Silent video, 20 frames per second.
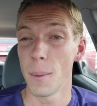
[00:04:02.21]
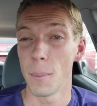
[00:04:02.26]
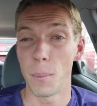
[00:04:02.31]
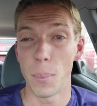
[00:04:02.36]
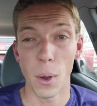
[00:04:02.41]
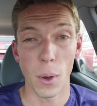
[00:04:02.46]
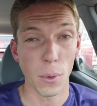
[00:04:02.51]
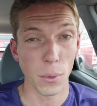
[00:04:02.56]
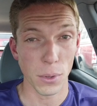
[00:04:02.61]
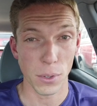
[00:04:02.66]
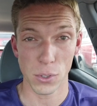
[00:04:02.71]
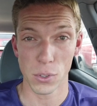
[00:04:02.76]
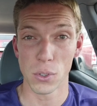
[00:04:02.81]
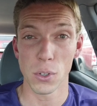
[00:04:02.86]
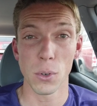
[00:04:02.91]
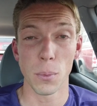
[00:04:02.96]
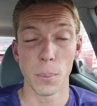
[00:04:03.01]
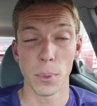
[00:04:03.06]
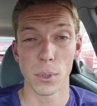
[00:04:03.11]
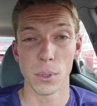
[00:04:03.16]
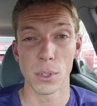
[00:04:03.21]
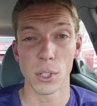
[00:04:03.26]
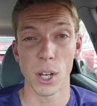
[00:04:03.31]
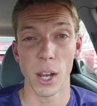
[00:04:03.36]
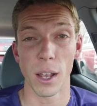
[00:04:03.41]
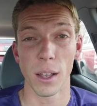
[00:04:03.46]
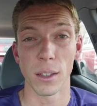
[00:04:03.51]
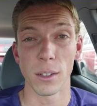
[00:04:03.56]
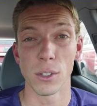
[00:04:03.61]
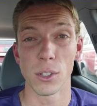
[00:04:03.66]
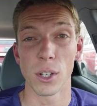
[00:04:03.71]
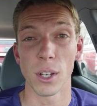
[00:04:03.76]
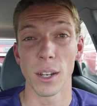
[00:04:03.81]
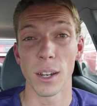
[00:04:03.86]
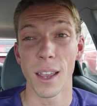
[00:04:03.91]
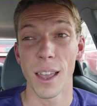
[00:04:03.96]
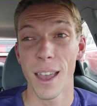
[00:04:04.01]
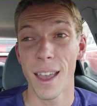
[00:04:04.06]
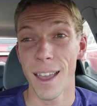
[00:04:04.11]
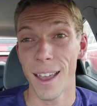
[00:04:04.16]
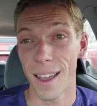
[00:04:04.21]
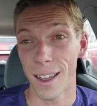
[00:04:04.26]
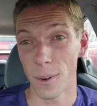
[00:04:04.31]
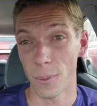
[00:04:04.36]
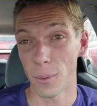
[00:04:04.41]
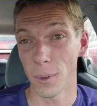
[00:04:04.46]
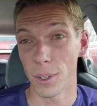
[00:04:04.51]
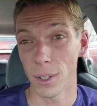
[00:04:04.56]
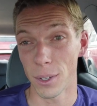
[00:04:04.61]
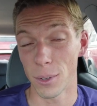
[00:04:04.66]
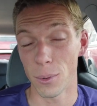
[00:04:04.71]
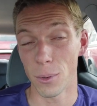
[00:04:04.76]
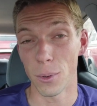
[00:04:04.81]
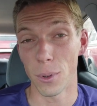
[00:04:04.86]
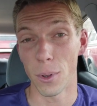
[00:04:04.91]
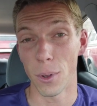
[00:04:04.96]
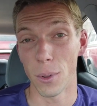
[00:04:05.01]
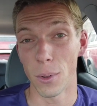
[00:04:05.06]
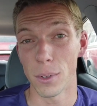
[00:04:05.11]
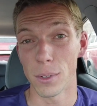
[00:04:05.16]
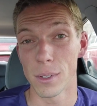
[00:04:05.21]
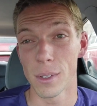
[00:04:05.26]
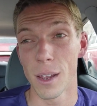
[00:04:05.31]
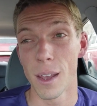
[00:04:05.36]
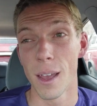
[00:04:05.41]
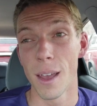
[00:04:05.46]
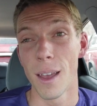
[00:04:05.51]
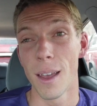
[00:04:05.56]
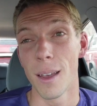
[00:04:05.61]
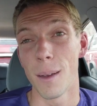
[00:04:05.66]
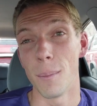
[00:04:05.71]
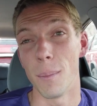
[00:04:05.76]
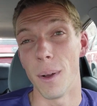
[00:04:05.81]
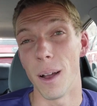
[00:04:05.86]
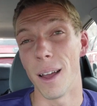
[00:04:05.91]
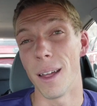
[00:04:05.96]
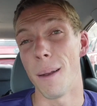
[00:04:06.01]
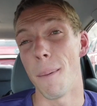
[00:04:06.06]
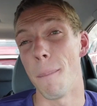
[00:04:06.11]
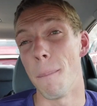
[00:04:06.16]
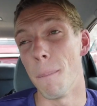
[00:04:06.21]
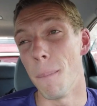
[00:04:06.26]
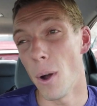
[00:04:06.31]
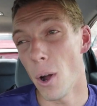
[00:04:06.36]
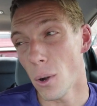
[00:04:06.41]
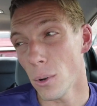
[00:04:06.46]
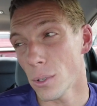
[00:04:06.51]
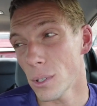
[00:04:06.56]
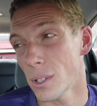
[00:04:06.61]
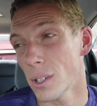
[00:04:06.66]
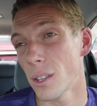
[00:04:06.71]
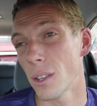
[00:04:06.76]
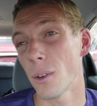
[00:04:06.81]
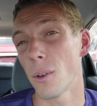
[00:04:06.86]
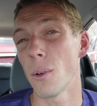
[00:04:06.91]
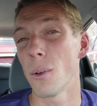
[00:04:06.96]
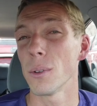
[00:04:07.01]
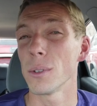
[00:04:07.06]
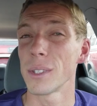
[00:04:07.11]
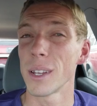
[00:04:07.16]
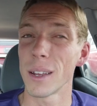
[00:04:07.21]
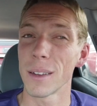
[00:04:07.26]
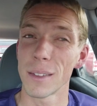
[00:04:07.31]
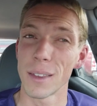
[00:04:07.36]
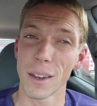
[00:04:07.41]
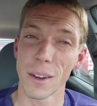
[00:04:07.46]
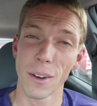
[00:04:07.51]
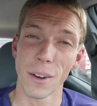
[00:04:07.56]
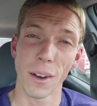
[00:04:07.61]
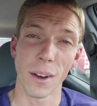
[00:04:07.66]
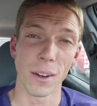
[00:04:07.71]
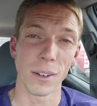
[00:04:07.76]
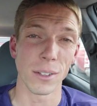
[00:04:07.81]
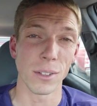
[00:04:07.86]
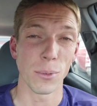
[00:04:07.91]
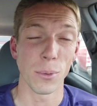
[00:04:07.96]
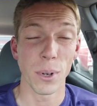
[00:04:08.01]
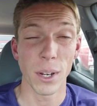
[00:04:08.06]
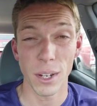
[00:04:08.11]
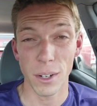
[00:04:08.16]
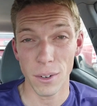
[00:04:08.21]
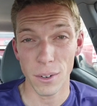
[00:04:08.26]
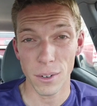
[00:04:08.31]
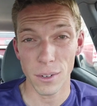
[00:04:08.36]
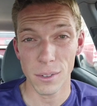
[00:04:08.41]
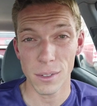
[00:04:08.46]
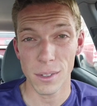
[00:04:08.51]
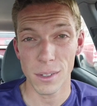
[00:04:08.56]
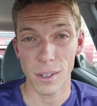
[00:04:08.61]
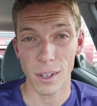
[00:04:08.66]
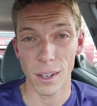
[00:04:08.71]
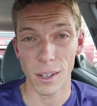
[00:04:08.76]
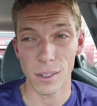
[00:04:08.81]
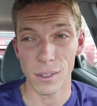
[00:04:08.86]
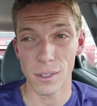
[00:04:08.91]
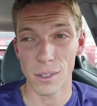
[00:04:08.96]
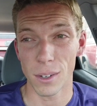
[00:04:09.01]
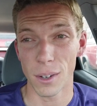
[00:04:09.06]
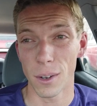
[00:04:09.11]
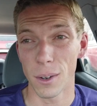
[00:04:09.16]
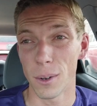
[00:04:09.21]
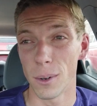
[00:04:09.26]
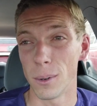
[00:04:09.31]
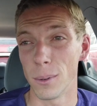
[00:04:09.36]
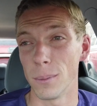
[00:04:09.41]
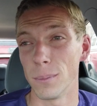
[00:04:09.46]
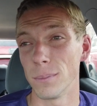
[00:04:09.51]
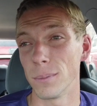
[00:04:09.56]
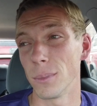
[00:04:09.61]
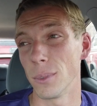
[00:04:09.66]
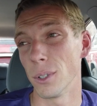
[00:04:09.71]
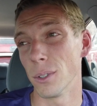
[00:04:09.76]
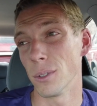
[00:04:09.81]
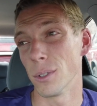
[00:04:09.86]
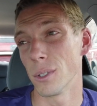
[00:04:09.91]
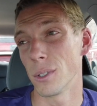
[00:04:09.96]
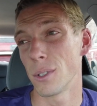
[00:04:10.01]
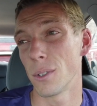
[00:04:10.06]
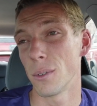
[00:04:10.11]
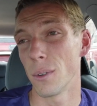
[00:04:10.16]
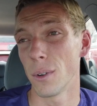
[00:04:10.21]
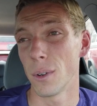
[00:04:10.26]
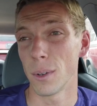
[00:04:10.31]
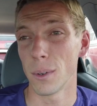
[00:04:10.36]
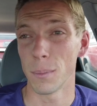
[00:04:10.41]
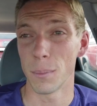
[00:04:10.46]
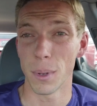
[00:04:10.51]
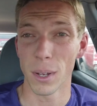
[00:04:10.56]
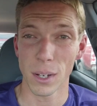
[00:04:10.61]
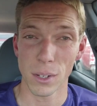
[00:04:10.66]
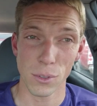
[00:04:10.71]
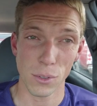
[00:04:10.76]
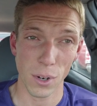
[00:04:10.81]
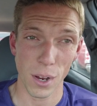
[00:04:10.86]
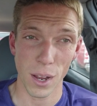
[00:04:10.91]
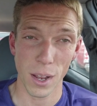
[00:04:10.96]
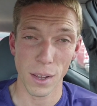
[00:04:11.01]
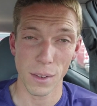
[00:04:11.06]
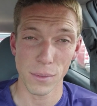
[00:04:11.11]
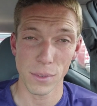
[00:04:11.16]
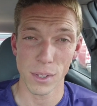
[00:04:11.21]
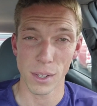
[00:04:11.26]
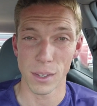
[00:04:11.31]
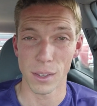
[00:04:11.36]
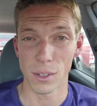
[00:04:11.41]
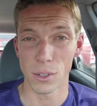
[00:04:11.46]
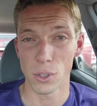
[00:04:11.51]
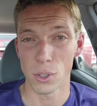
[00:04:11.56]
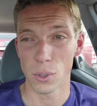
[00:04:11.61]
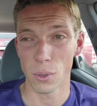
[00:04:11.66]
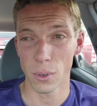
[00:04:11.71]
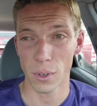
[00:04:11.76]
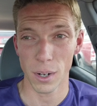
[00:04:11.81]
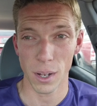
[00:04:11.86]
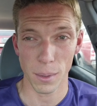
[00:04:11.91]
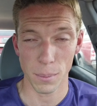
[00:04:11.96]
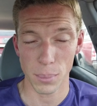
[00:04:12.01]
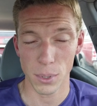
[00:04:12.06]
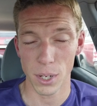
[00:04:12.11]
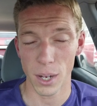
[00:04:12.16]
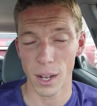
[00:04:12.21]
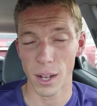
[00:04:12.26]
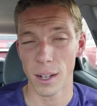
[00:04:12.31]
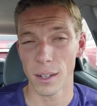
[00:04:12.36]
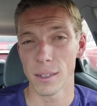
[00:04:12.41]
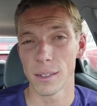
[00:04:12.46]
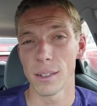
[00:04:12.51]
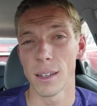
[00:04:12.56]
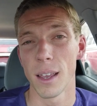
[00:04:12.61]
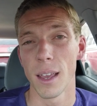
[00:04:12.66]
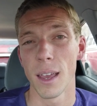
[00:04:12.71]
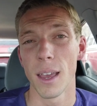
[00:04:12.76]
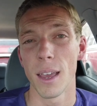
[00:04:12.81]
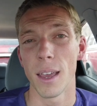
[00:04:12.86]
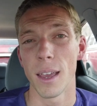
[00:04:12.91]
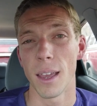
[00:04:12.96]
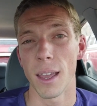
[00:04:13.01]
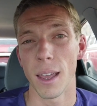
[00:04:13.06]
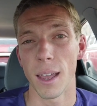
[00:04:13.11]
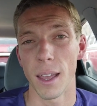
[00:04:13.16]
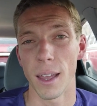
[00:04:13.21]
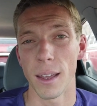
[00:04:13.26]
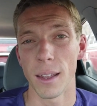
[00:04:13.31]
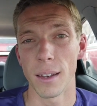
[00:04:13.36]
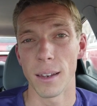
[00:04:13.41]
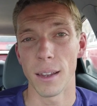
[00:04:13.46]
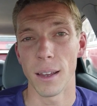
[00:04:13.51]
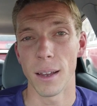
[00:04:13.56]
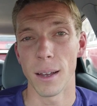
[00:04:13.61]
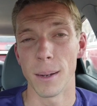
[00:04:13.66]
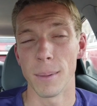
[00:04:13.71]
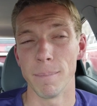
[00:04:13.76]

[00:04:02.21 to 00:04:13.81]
both super challenging and really cool holes. But most of the holes out there are tweeners, and so you're just throwing big drives and then short up shots. And I